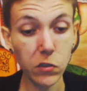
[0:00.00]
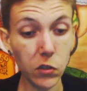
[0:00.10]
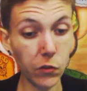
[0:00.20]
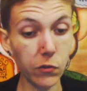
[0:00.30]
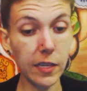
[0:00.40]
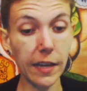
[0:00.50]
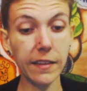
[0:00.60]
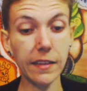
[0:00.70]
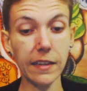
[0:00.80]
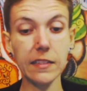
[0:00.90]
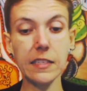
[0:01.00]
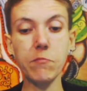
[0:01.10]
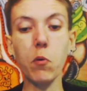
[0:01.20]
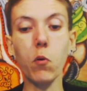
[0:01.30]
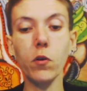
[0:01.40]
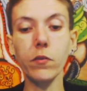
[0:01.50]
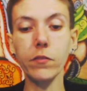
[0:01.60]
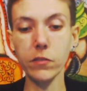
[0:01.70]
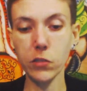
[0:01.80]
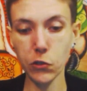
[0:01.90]
So they're saying that it's
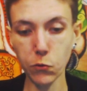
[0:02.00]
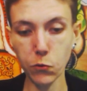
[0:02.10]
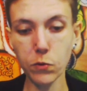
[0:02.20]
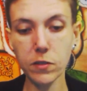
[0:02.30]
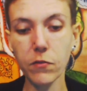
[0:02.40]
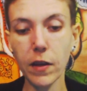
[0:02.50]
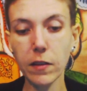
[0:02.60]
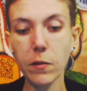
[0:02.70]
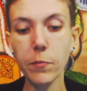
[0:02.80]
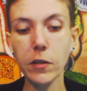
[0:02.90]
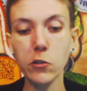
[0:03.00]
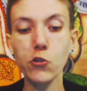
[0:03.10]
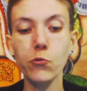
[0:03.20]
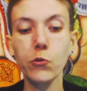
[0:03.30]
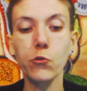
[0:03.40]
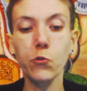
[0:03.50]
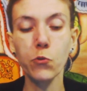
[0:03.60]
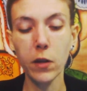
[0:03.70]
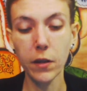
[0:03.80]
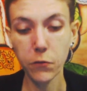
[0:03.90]
important to develop a
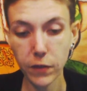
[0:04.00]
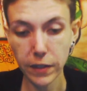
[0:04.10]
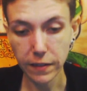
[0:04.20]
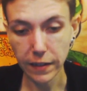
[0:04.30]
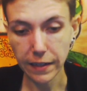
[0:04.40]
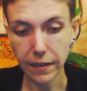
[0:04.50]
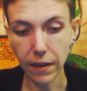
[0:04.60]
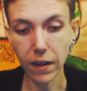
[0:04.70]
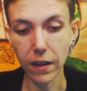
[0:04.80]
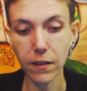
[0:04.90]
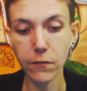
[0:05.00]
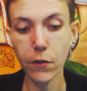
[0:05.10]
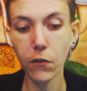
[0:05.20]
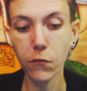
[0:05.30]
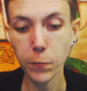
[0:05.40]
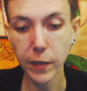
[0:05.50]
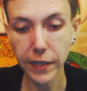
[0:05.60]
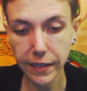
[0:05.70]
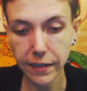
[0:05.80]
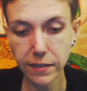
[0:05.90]
true feeling of
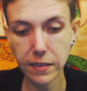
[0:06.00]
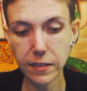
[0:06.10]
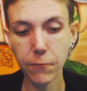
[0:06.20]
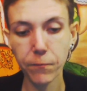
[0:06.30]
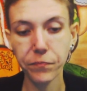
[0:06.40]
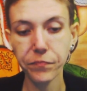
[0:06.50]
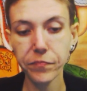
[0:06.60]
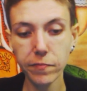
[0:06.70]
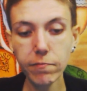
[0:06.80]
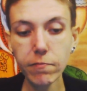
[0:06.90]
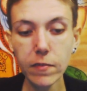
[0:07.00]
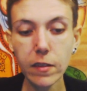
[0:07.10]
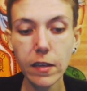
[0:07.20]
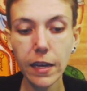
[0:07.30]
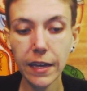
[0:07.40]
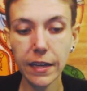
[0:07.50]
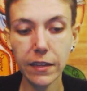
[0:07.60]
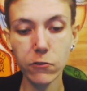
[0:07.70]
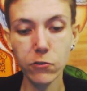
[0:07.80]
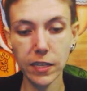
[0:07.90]
peace,
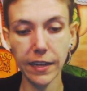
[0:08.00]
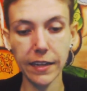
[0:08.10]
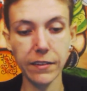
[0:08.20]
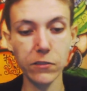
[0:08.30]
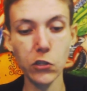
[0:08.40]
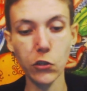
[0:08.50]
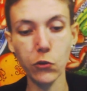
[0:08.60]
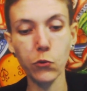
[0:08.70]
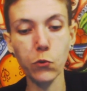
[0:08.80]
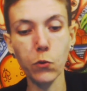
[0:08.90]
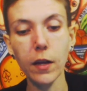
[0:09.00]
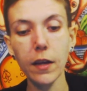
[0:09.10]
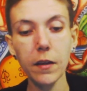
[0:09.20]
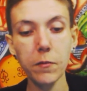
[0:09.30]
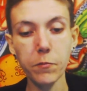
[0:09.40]
and they're saying to